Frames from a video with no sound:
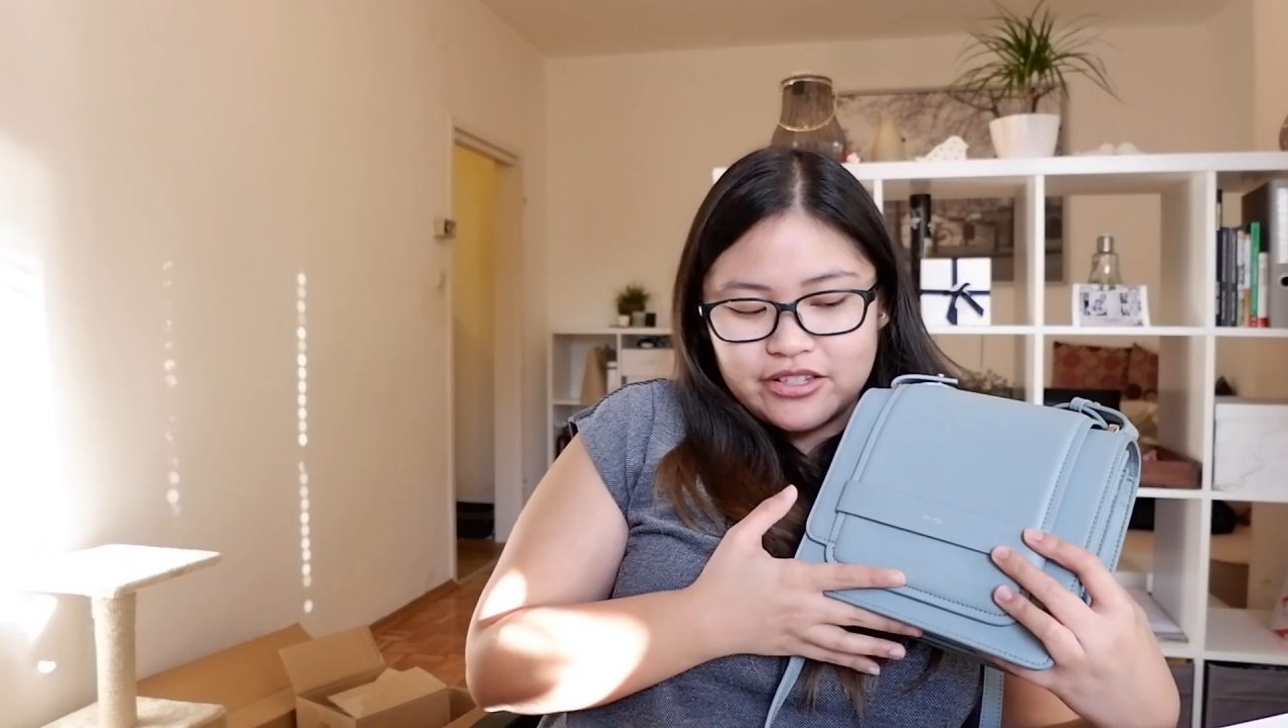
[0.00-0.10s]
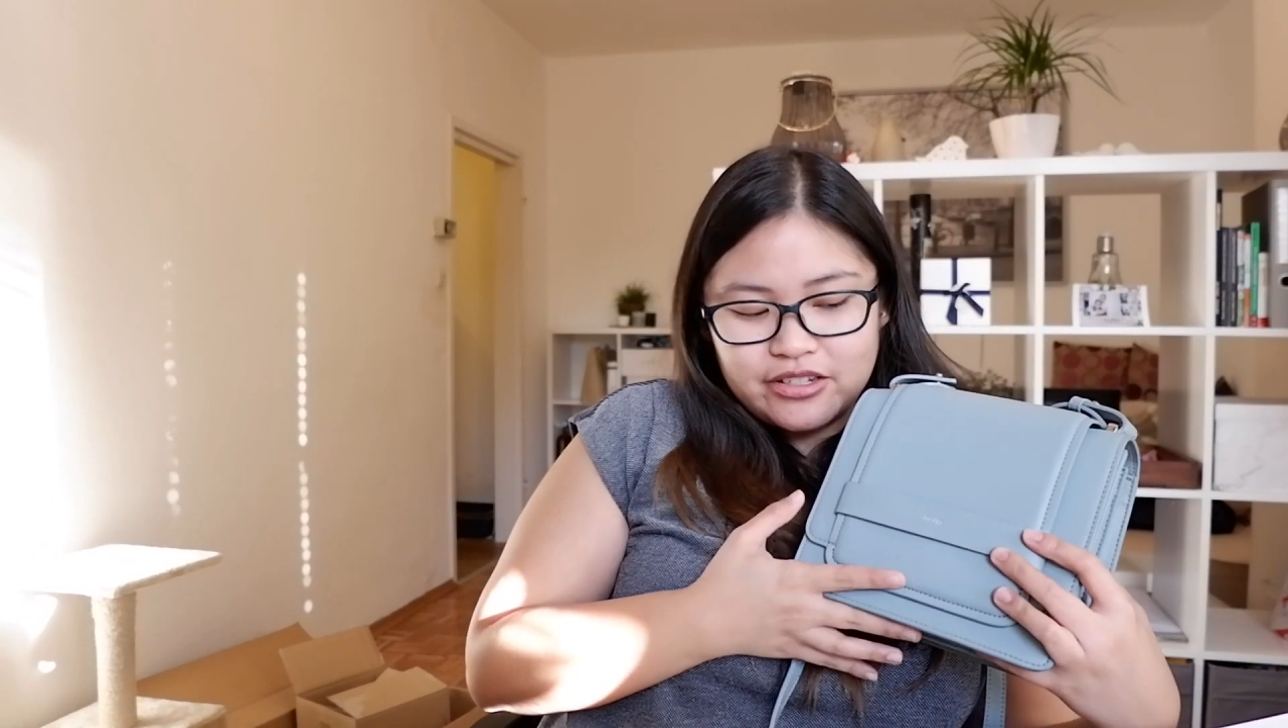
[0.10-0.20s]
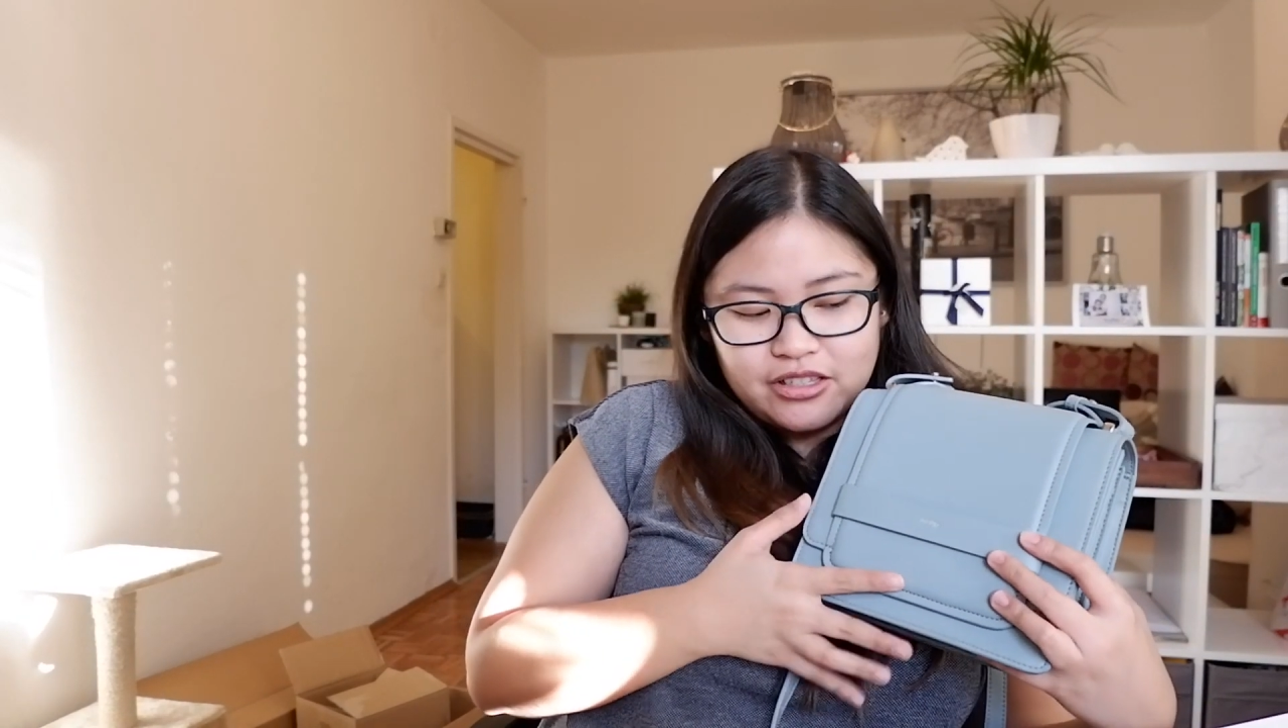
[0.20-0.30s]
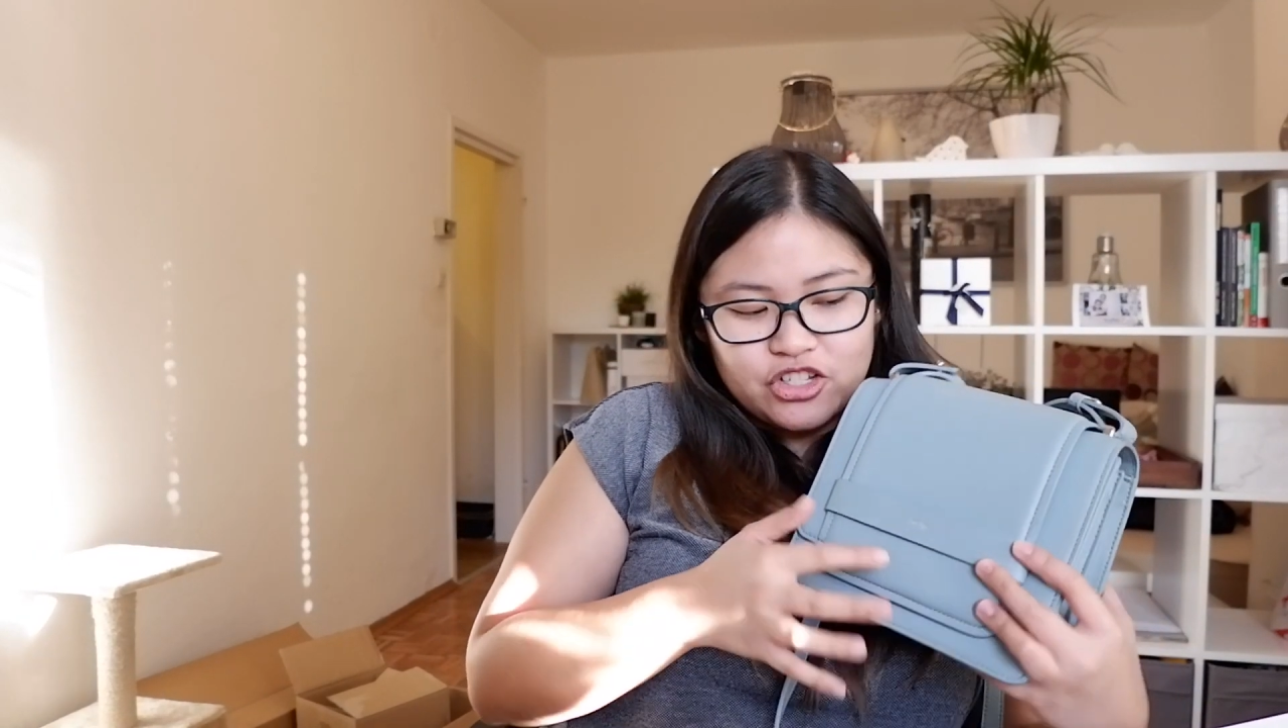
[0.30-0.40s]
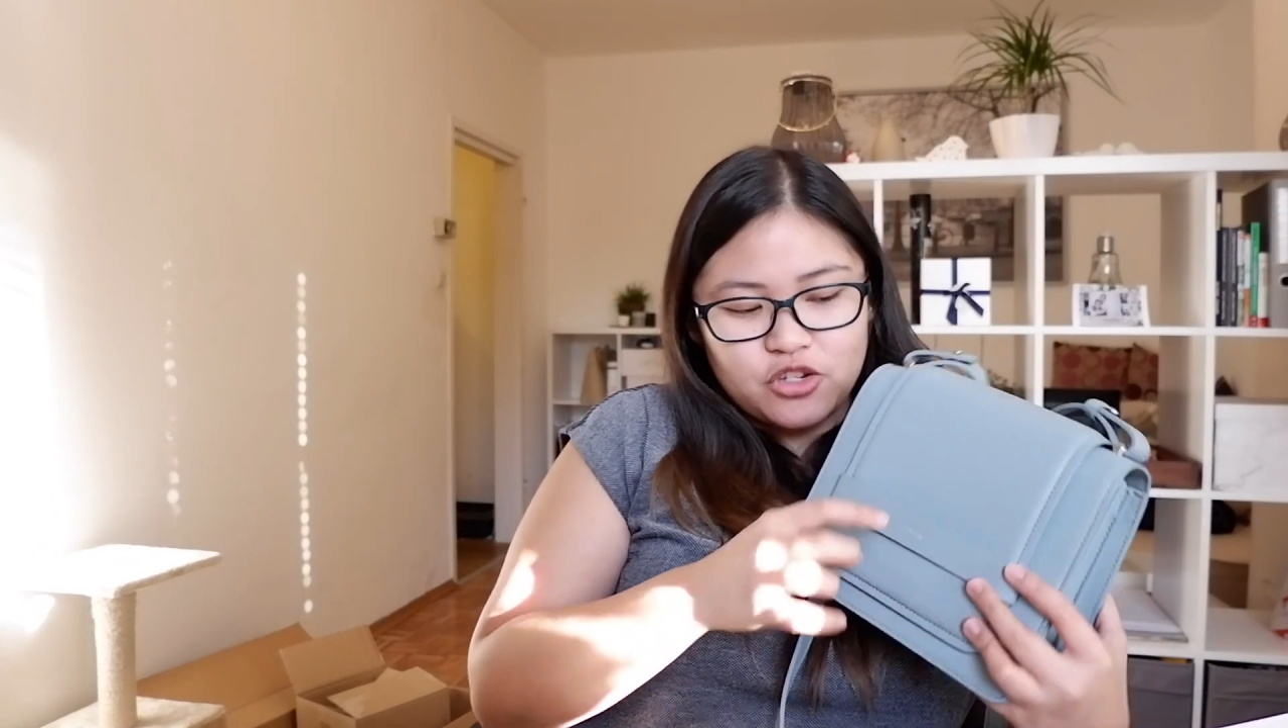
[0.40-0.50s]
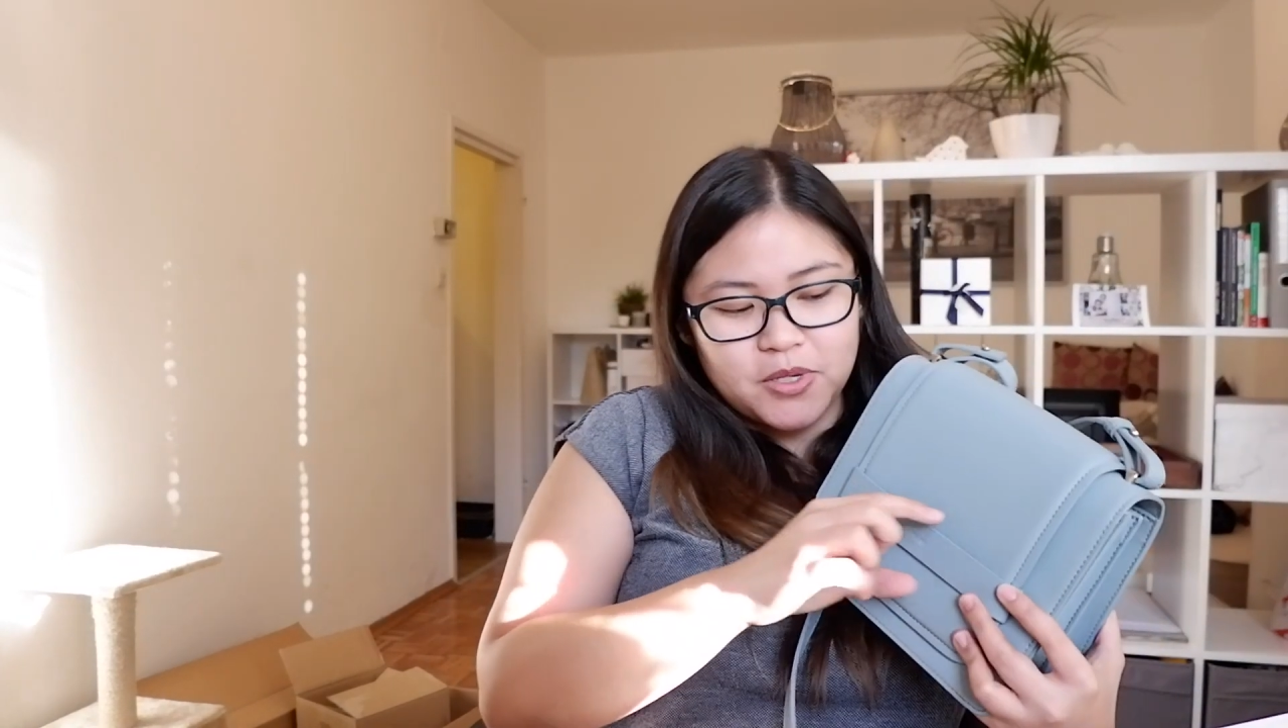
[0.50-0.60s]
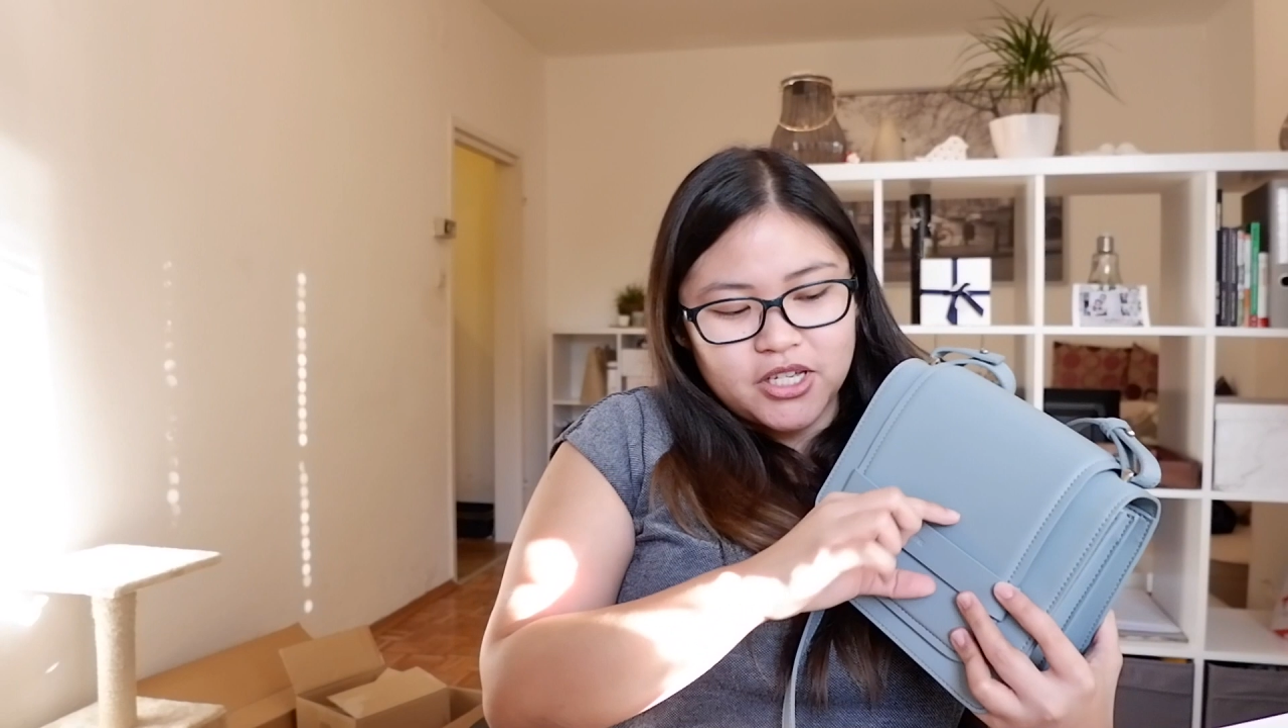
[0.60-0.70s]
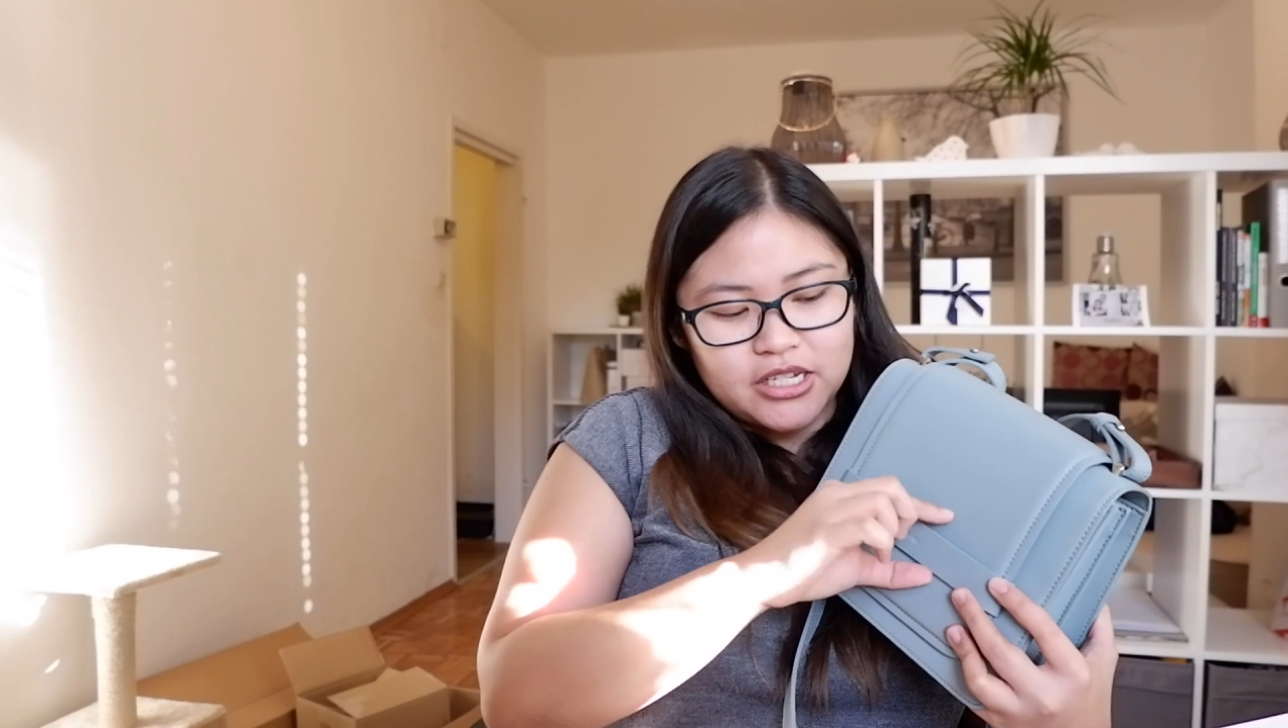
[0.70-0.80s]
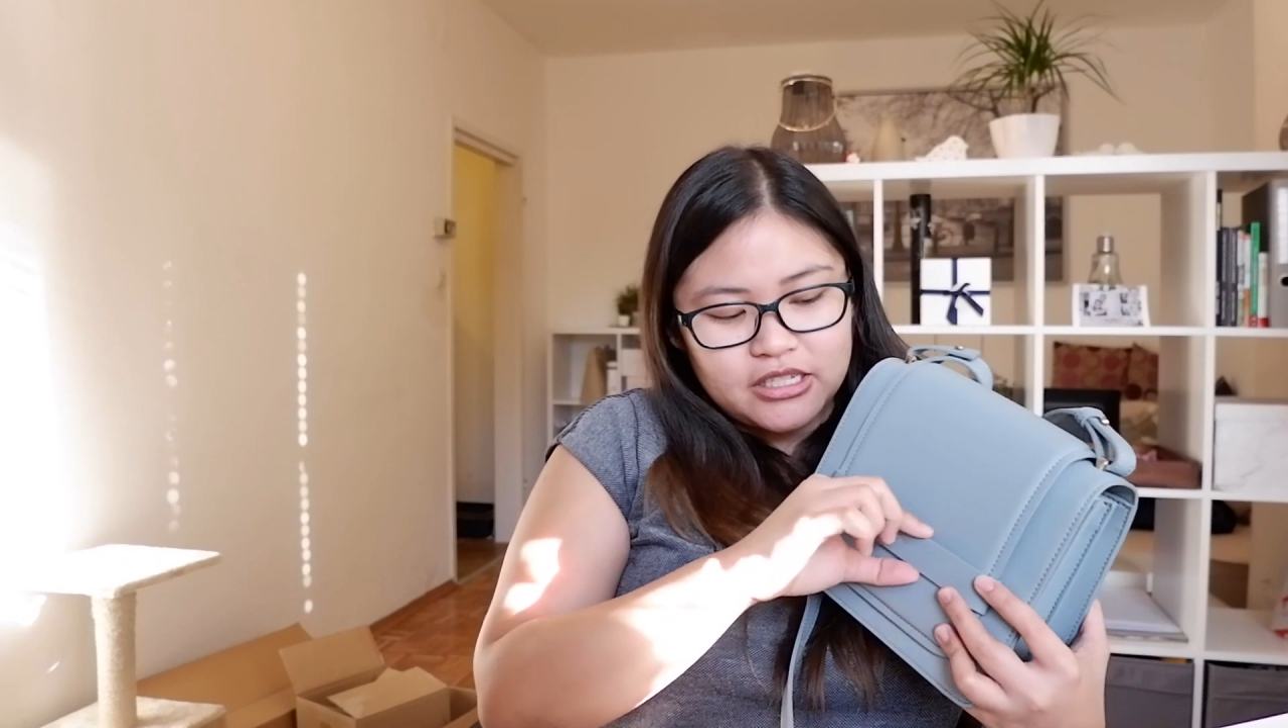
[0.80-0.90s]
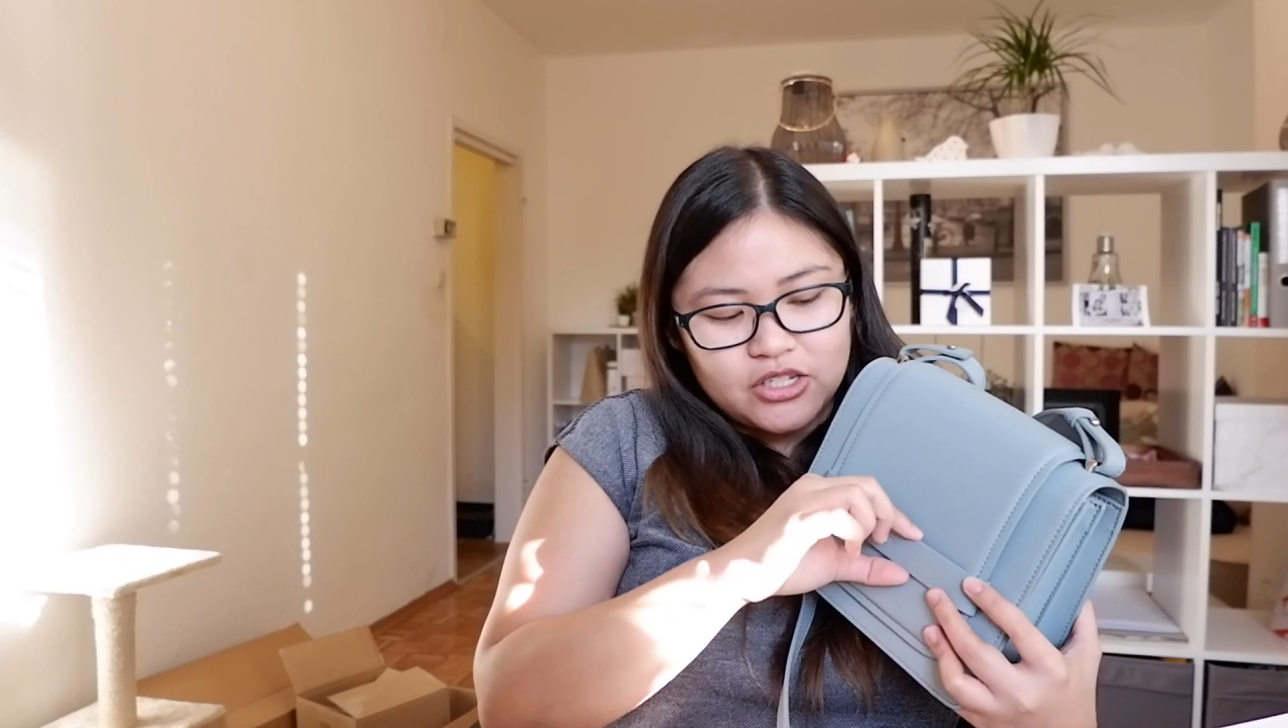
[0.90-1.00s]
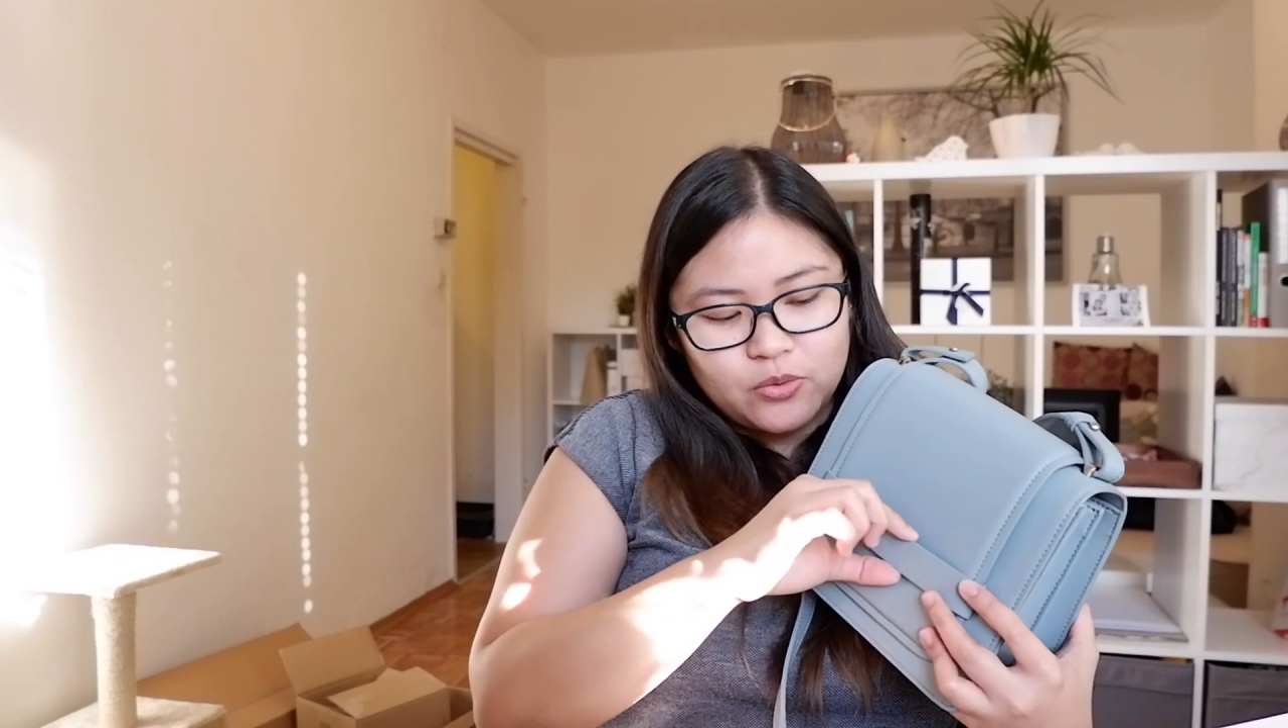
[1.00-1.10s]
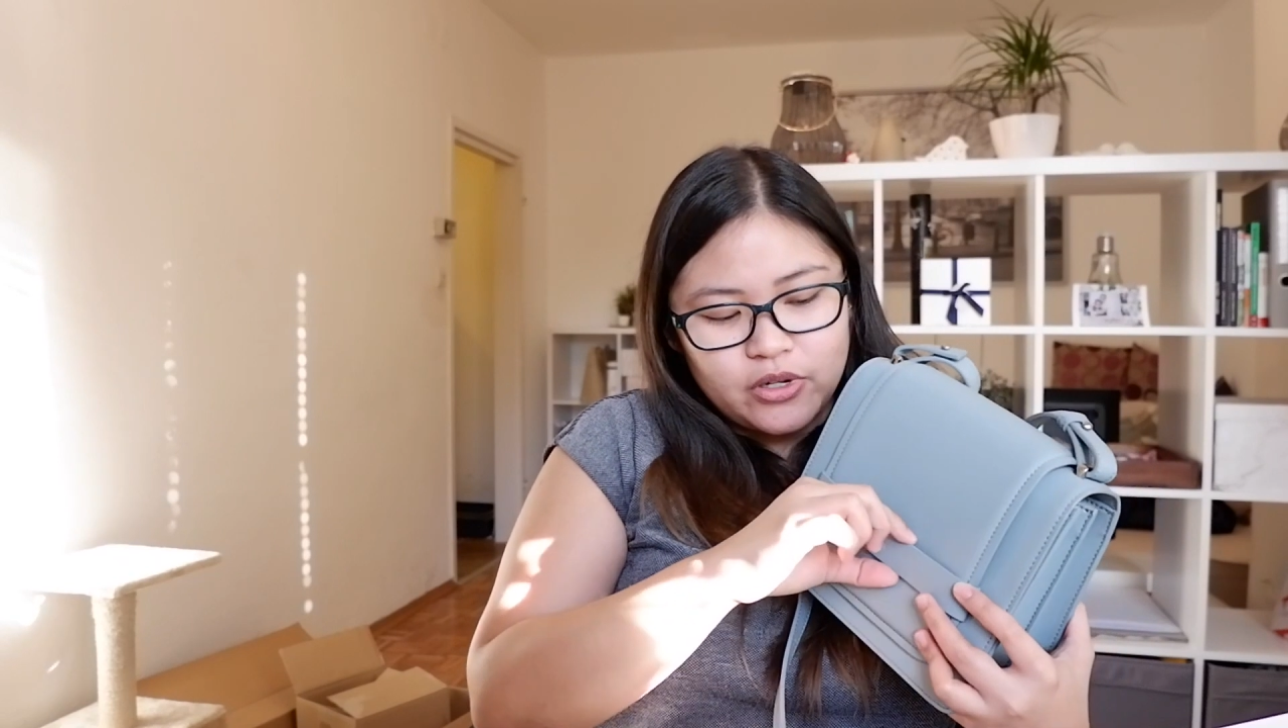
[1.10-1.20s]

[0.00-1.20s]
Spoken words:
as a clutch because this